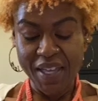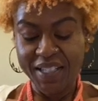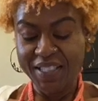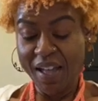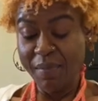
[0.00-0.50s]

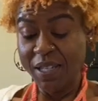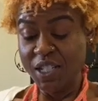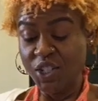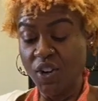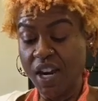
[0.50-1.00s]
So I've been
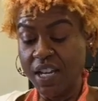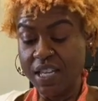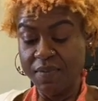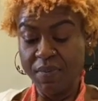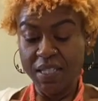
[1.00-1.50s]
just trying to
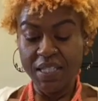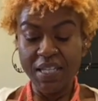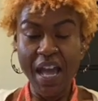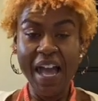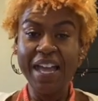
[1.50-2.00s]
keep
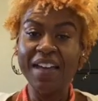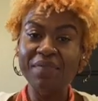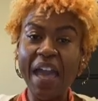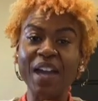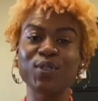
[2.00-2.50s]
busy. I have
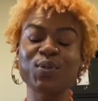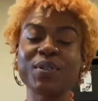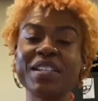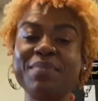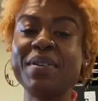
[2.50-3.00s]

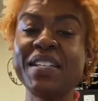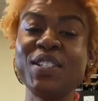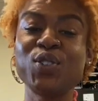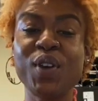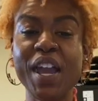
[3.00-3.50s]
actually
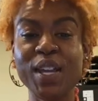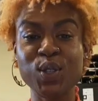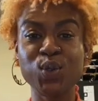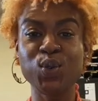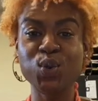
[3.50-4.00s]
been
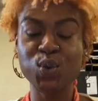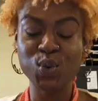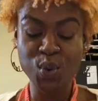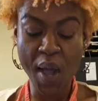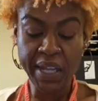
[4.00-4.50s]
trying
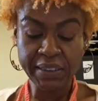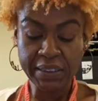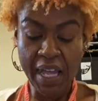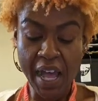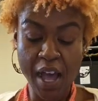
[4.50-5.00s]
to
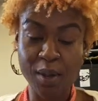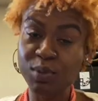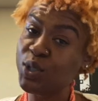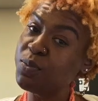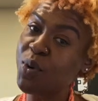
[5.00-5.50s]

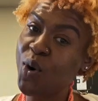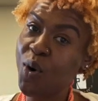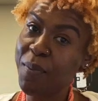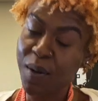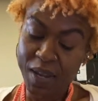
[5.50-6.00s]
do more
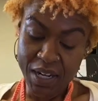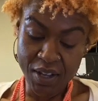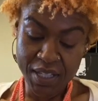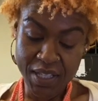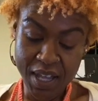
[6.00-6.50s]
on my weight
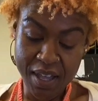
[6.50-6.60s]
loss.